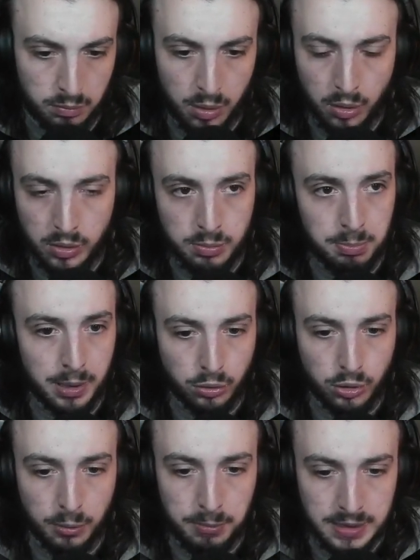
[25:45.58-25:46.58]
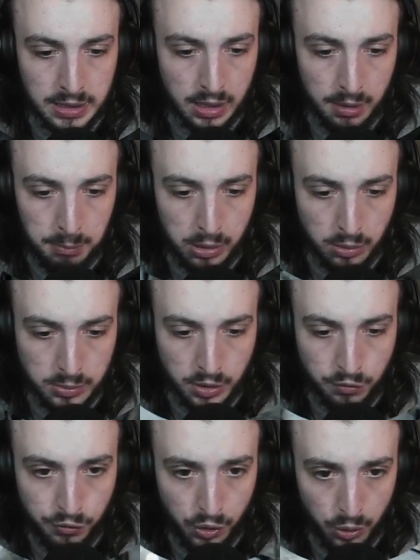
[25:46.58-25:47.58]
Bro, the build-up, is it going to build up to
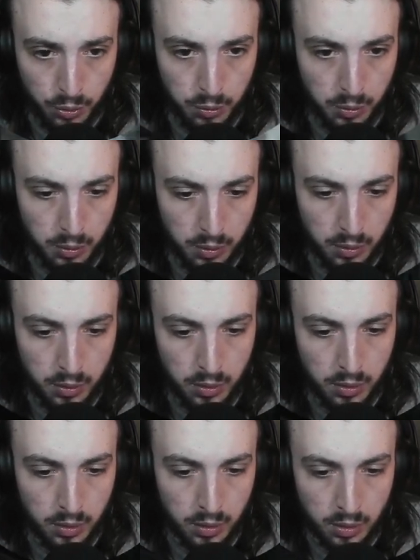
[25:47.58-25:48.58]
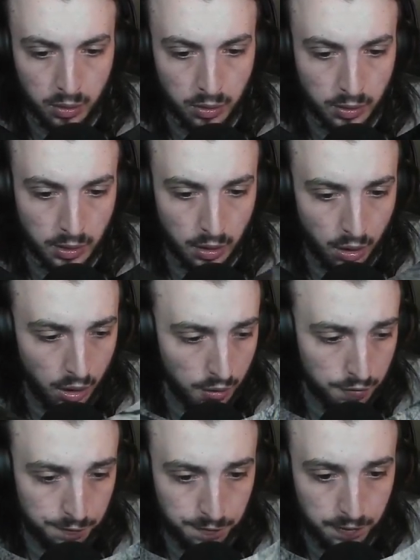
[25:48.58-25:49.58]
full? Get
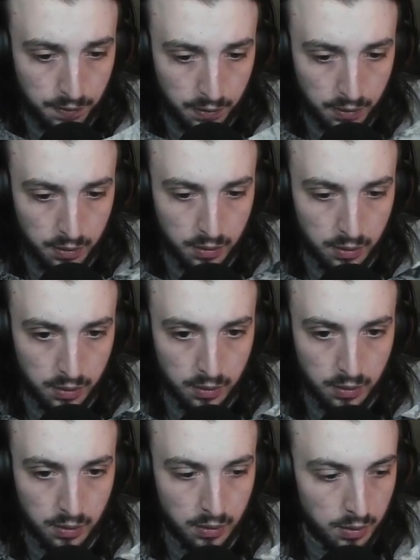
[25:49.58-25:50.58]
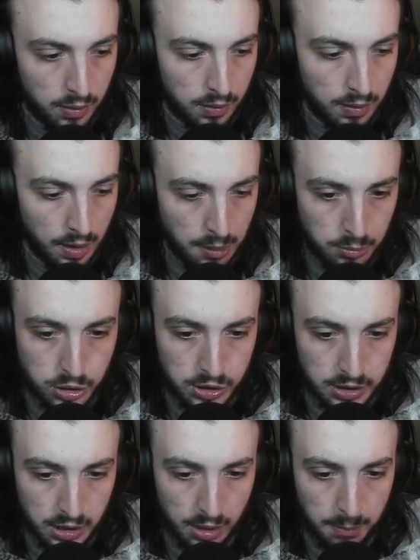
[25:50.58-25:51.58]
off! How much
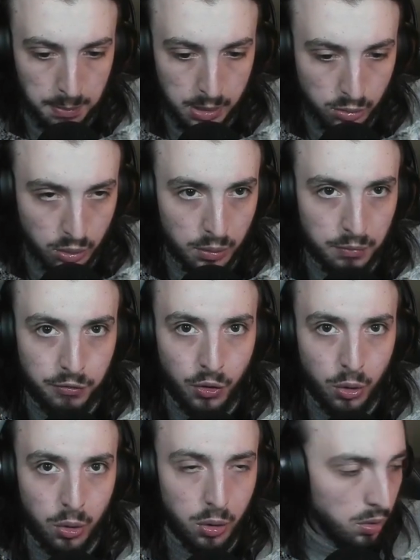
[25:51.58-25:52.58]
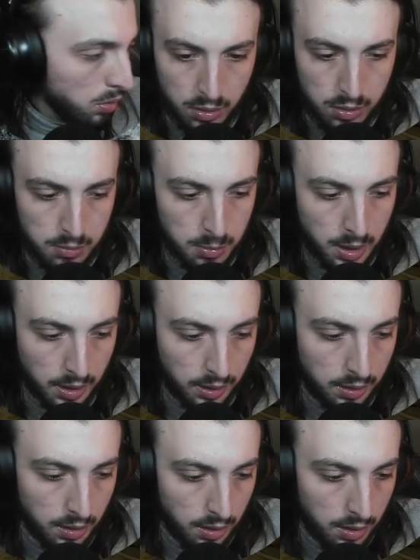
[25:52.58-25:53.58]
is it going to build up for? Oh my
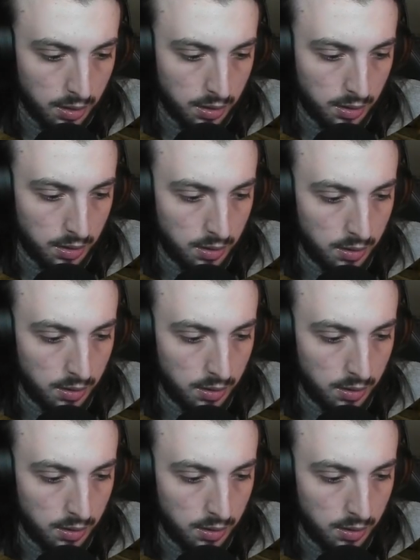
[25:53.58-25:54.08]
god.